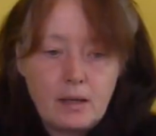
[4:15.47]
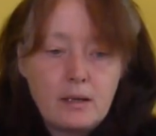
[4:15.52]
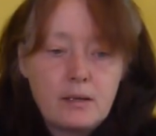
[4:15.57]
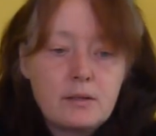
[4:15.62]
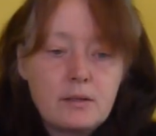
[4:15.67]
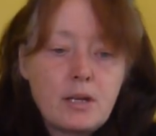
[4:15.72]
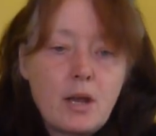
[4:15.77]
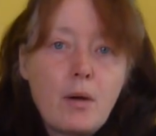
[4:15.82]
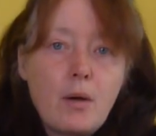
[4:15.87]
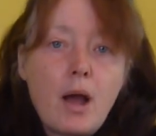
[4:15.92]

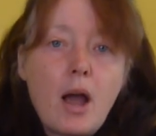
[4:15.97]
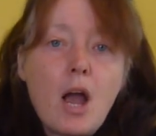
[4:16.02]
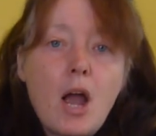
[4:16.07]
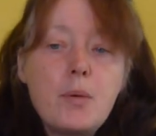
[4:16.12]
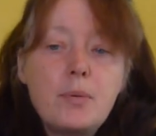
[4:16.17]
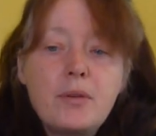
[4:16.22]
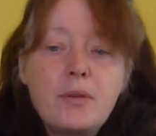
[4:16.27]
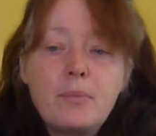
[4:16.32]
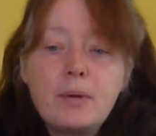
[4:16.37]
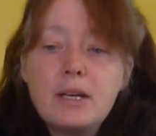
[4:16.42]
So I
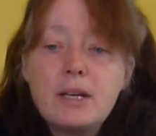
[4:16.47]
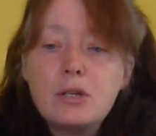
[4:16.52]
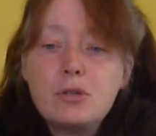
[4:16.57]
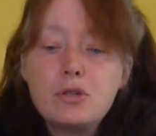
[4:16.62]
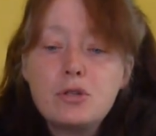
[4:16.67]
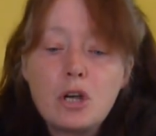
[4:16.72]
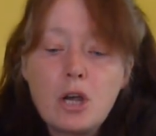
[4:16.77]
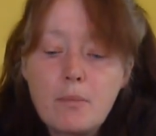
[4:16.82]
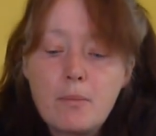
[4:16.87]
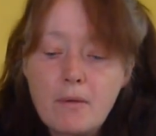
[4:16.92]
hope you've been
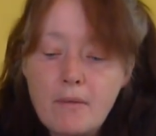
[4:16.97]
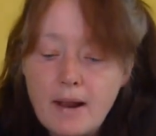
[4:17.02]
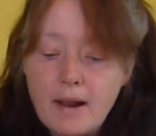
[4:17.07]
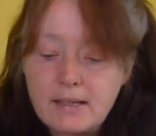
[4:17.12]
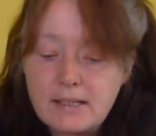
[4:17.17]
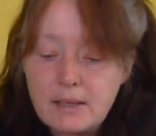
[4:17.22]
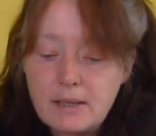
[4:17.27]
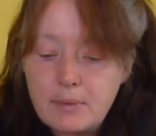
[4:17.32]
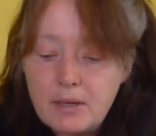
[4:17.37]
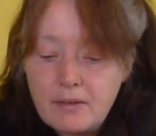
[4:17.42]
enjoying my
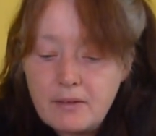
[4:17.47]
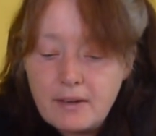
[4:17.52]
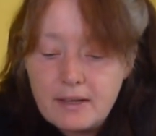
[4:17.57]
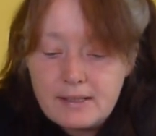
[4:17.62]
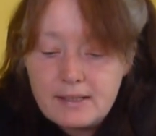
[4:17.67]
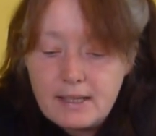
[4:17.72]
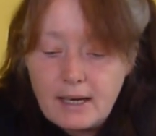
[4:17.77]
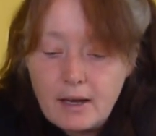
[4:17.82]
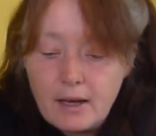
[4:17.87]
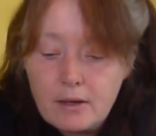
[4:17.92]
recipe
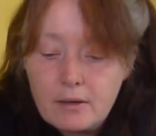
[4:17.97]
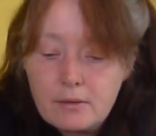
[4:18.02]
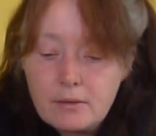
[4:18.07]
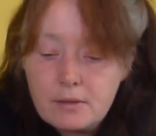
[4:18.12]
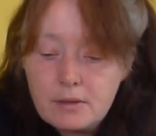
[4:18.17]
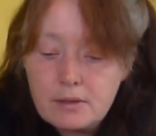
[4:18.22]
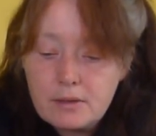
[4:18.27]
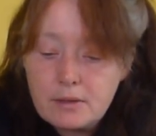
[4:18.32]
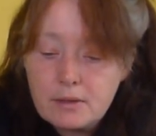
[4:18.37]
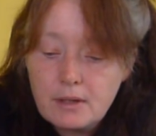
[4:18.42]

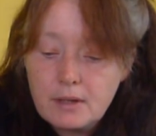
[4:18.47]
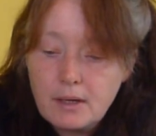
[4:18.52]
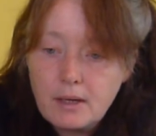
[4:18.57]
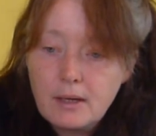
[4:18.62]
videos.